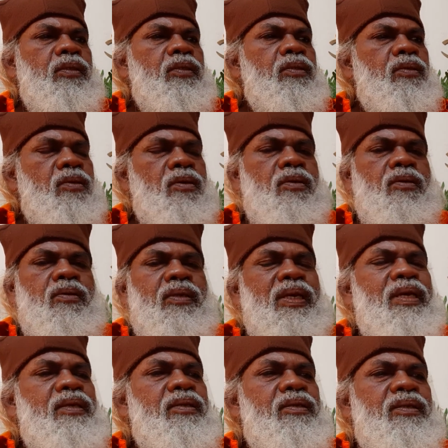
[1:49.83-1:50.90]
No,
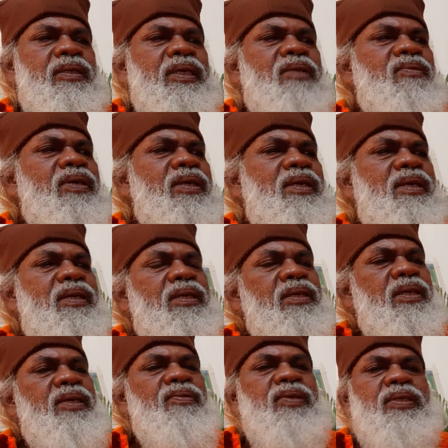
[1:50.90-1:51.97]
anyway,
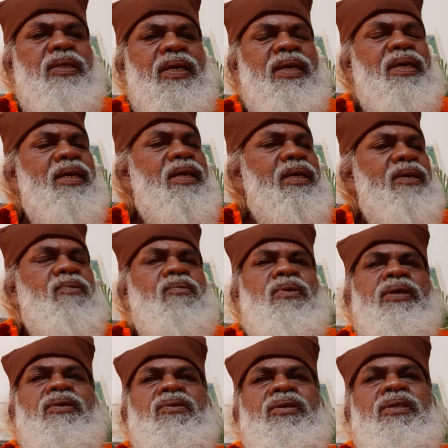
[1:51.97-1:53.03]
leave it. No. I am
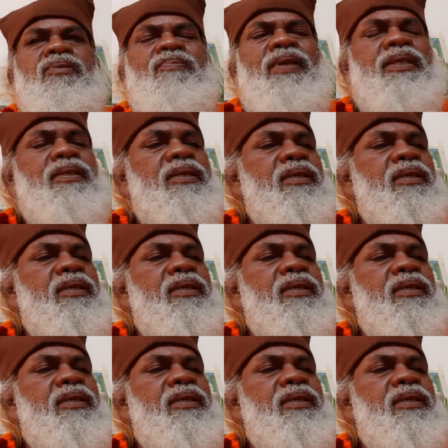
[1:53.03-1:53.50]
going to explain.